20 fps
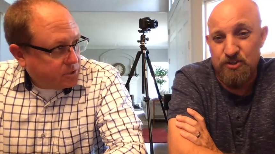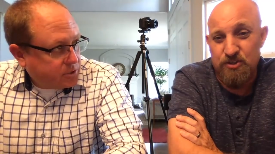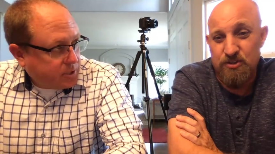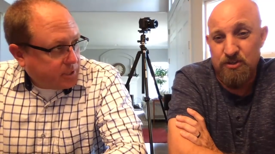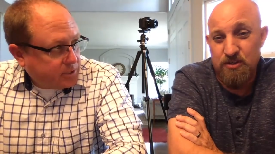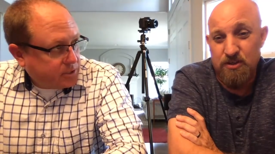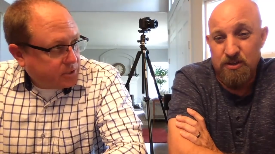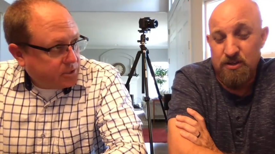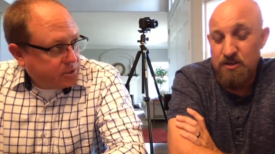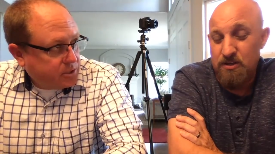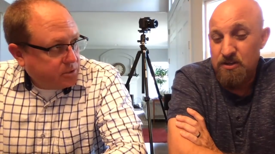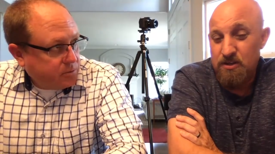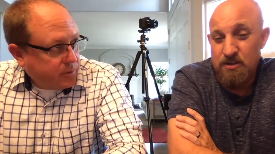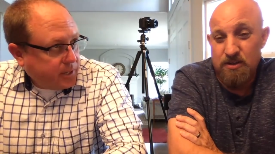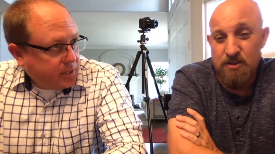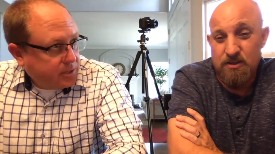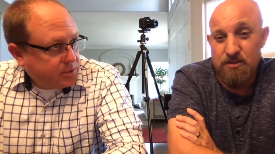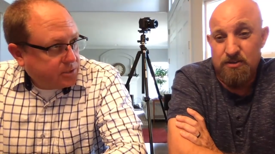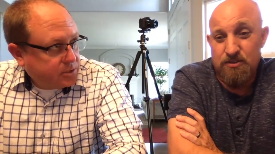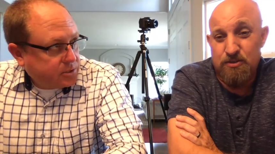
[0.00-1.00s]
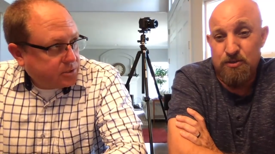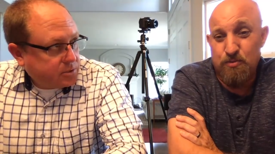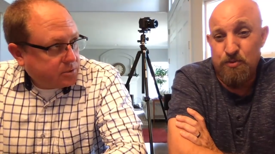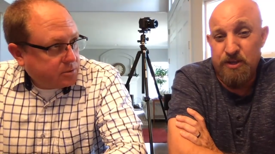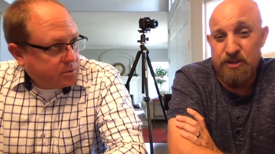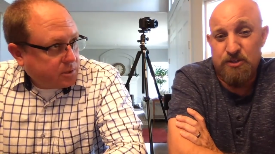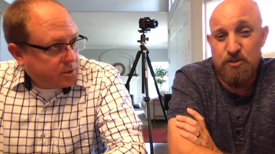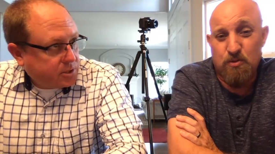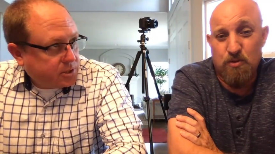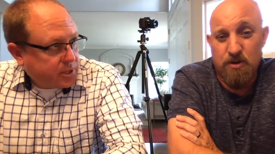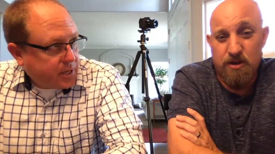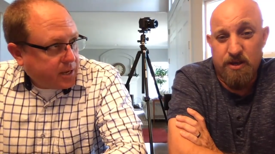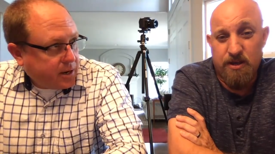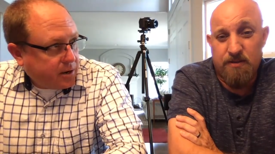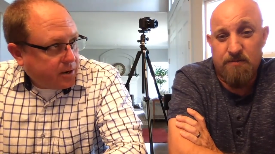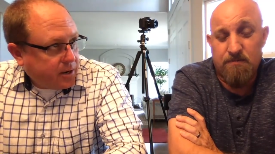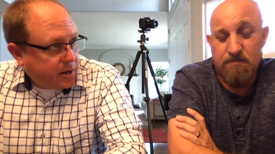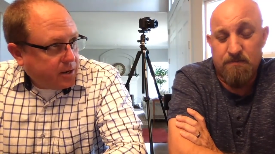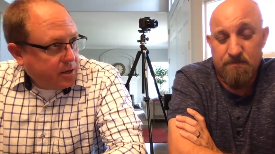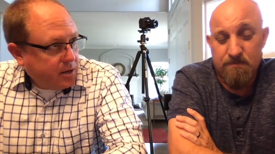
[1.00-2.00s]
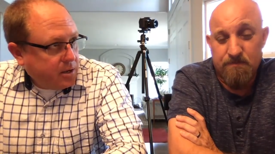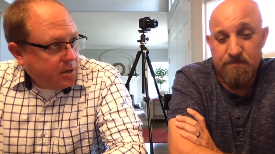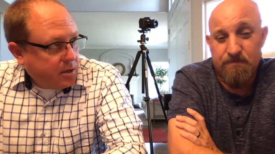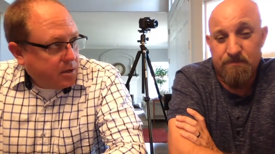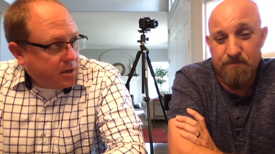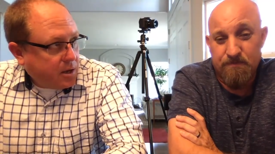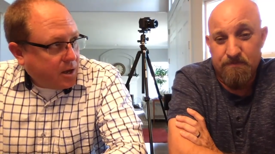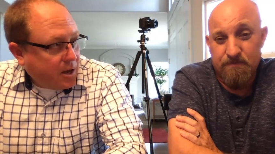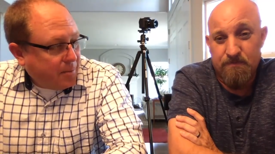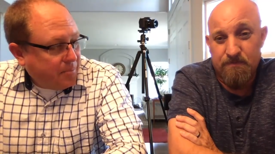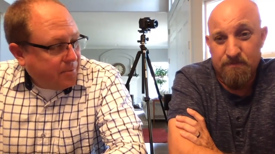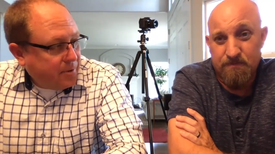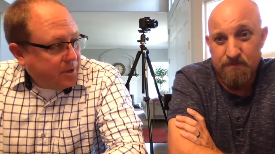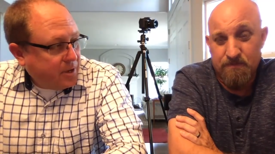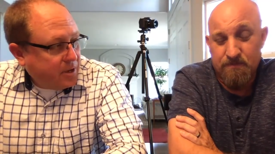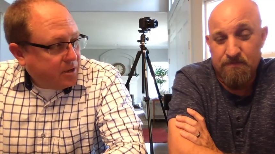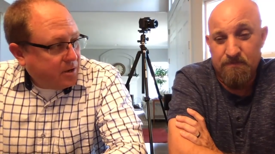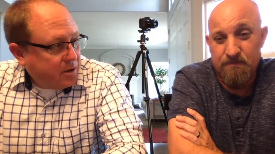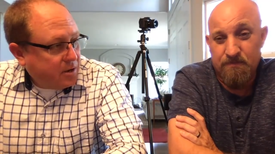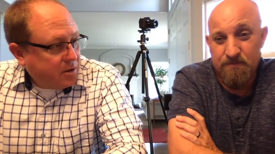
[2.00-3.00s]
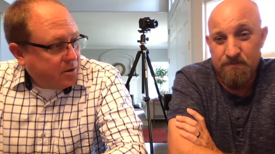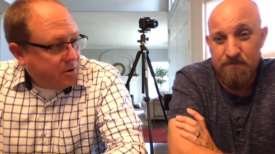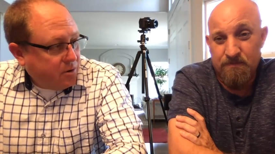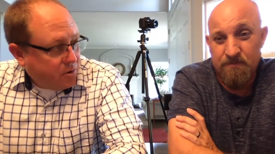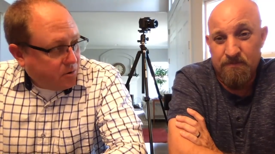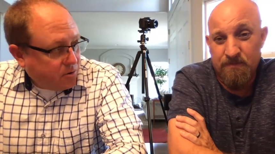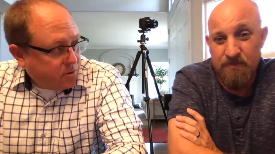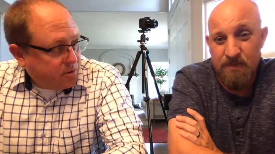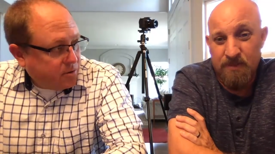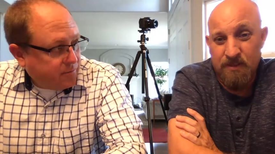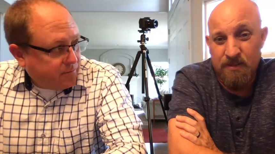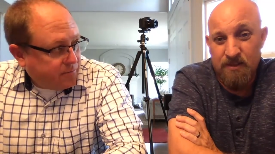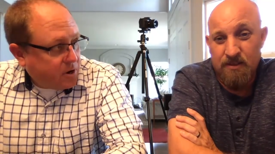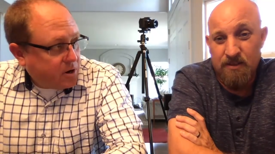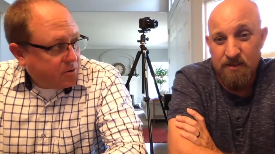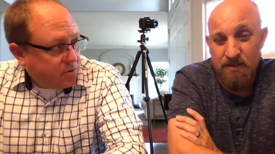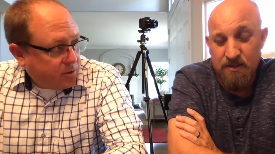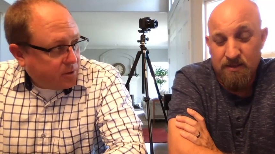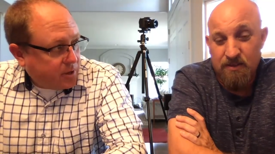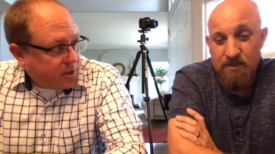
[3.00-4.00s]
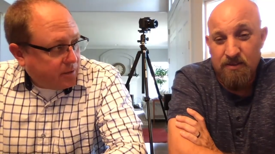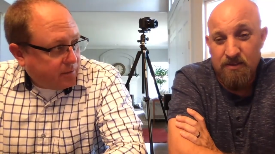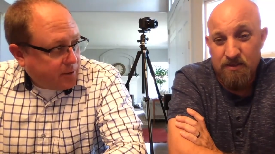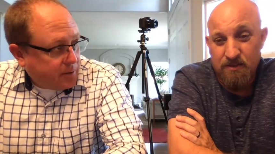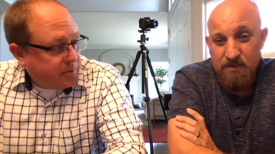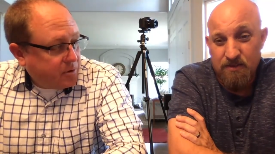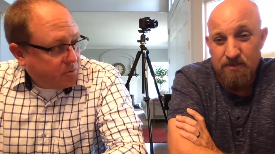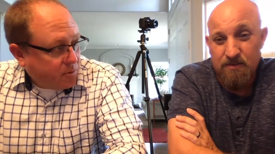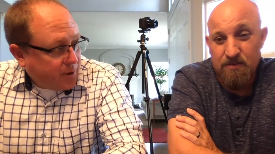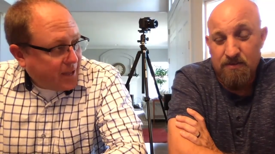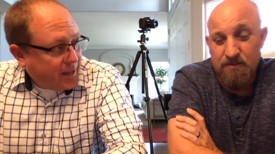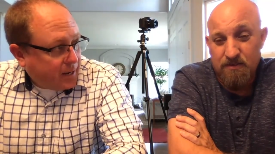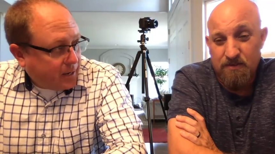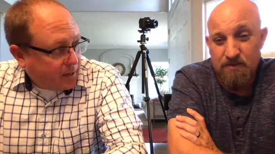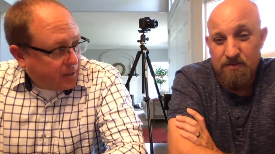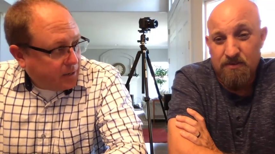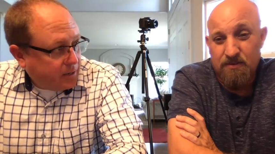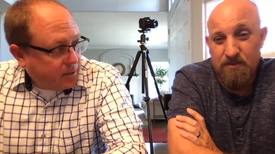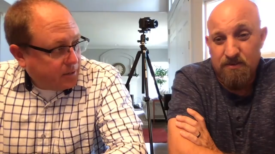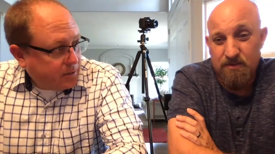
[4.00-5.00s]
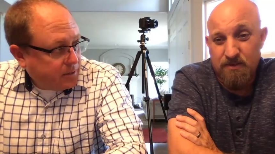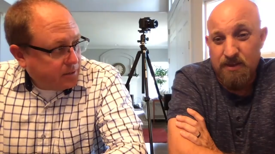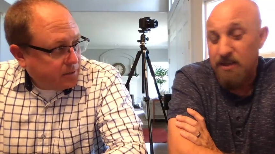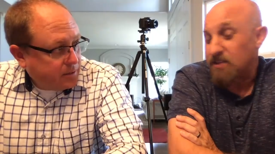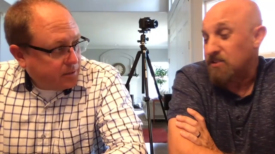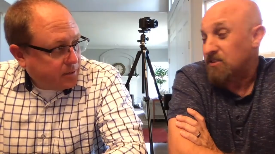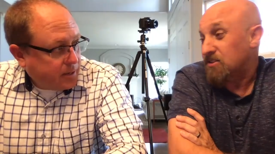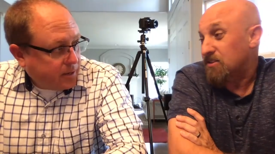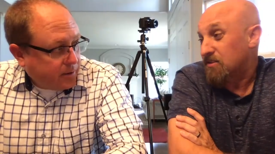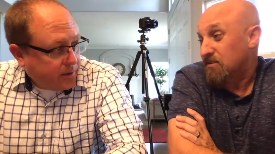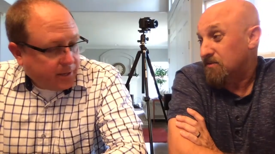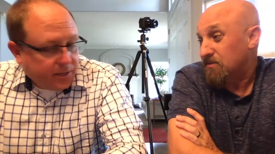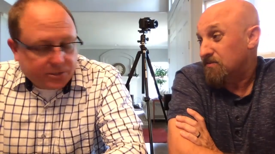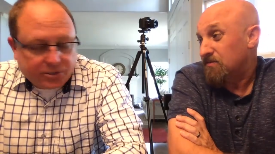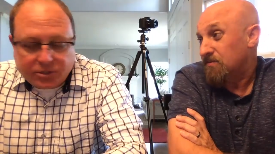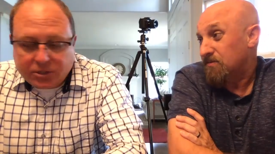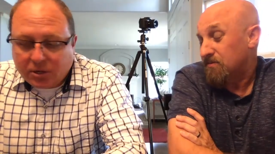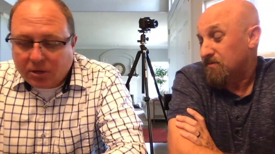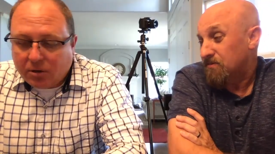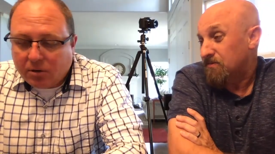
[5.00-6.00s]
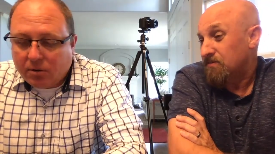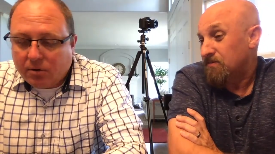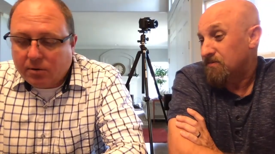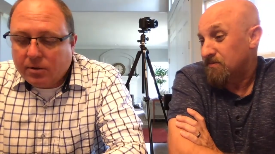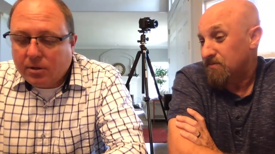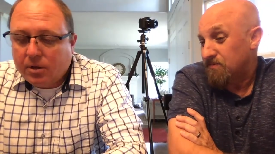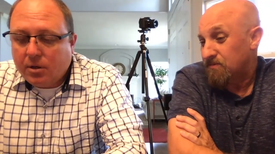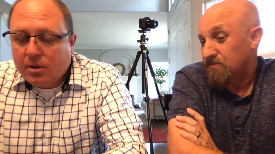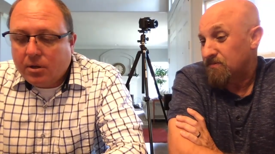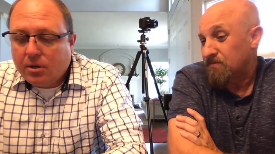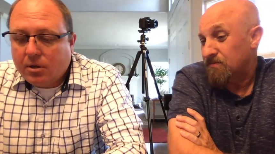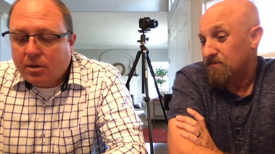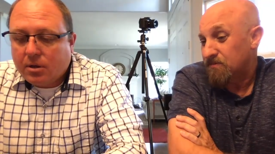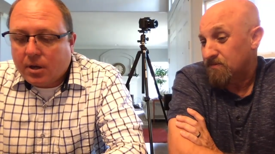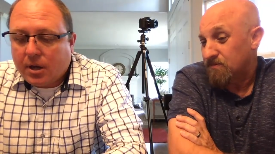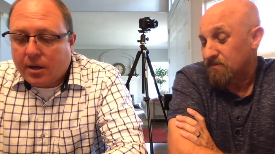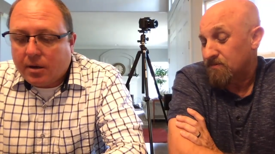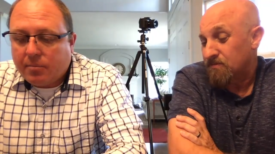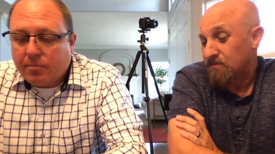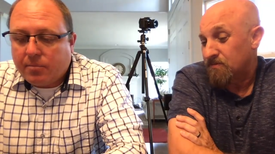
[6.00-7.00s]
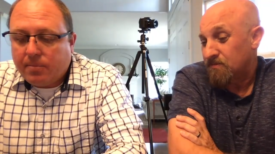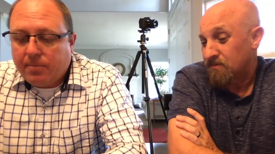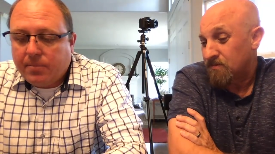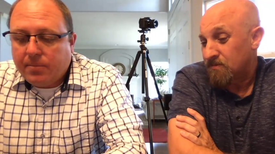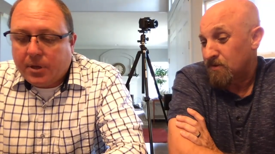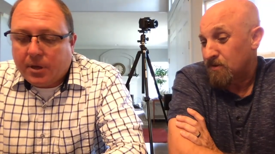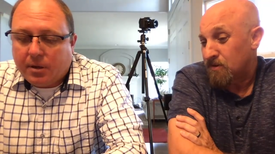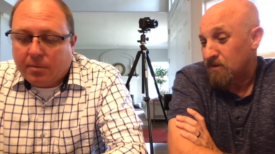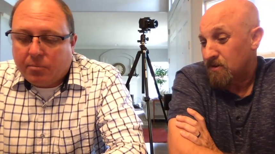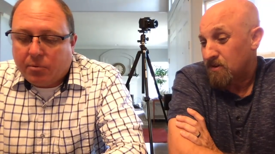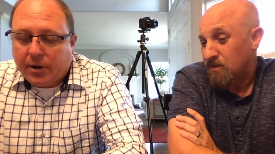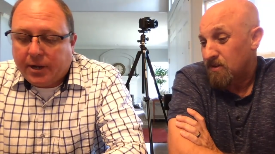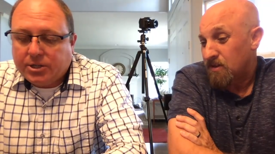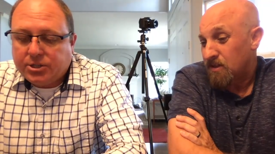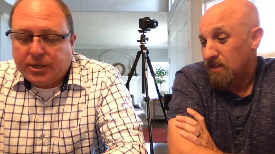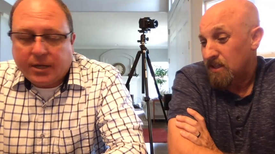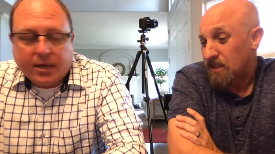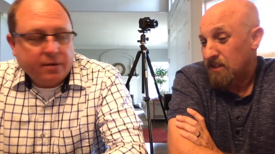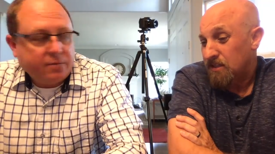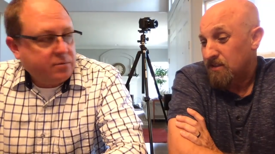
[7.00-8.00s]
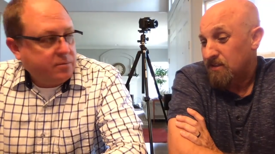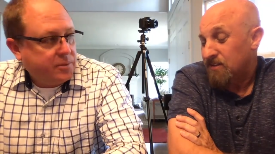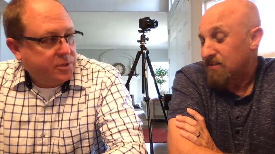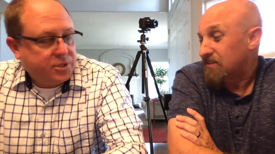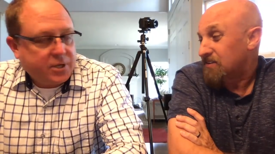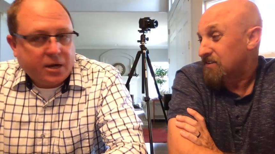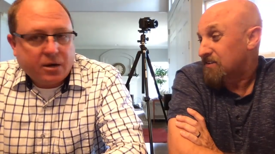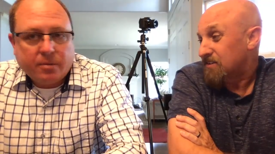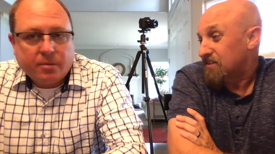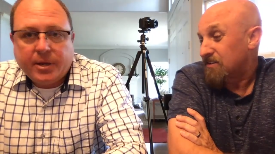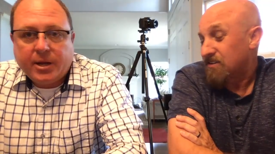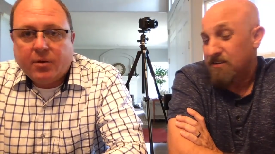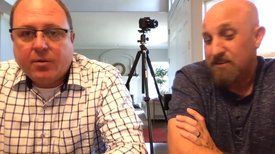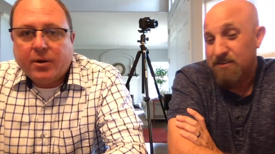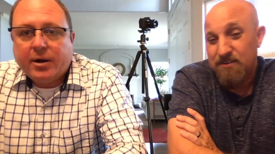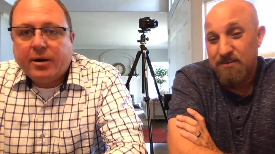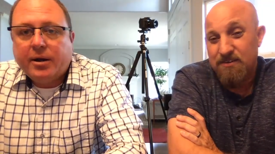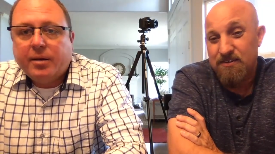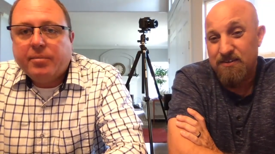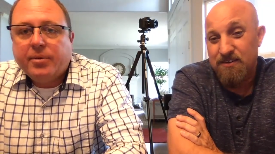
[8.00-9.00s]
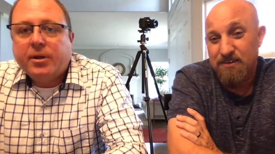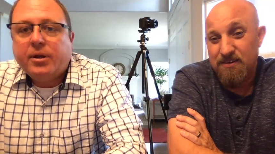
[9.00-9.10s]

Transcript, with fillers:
Speaker 1: is, less than two weeks, two weeks away, Saturday, up in northern far northern California, up in Redding, yes area. So kind of uh, branching out from the Sacramento area.